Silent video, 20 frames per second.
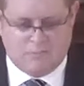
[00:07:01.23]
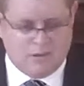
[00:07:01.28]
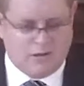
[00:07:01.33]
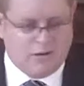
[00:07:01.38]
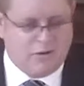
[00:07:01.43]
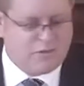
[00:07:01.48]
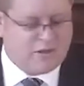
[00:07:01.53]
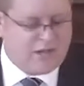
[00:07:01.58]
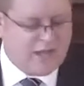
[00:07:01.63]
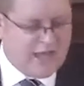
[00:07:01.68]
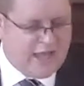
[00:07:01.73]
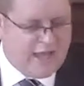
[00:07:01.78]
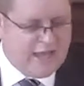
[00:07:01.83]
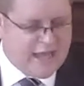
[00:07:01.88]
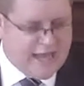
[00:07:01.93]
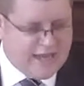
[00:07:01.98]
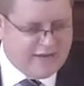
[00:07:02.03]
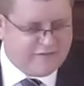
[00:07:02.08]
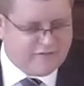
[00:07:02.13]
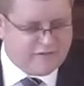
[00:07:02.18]
okay,
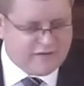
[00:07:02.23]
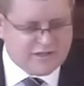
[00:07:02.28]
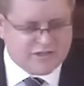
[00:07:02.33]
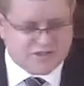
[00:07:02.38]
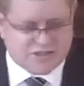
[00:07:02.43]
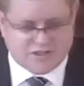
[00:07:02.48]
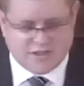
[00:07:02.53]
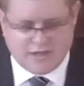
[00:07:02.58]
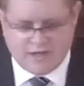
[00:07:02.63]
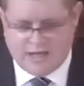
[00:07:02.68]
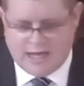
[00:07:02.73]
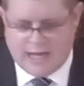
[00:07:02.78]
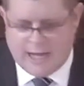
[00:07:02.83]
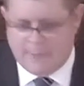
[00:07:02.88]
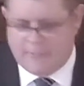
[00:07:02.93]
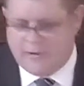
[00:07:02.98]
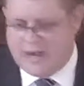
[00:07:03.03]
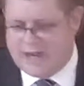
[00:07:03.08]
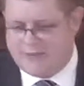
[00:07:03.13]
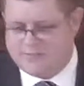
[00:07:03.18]
average, and
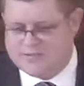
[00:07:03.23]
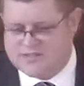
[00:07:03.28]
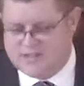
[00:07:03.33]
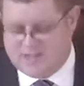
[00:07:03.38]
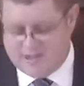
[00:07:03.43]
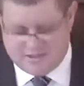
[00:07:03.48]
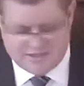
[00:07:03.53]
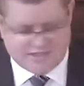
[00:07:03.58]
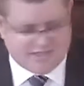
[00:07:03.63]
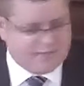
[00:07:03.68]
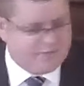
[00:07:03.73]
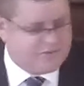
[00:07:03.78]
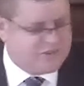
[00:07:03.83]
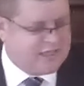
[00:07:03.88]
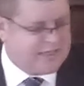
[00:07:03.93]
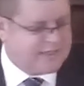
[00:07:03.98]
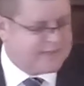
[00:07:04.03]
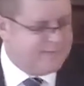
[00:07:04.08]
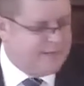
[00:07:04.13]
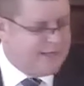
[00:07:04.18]
perhaps another
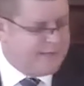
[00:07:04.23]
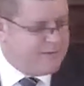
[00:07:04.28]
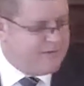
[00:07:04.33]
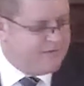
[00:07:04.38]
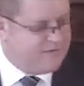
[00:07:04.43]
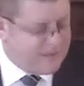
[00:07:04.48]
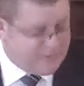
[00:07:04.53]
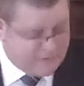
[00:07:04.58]
subject, maybe very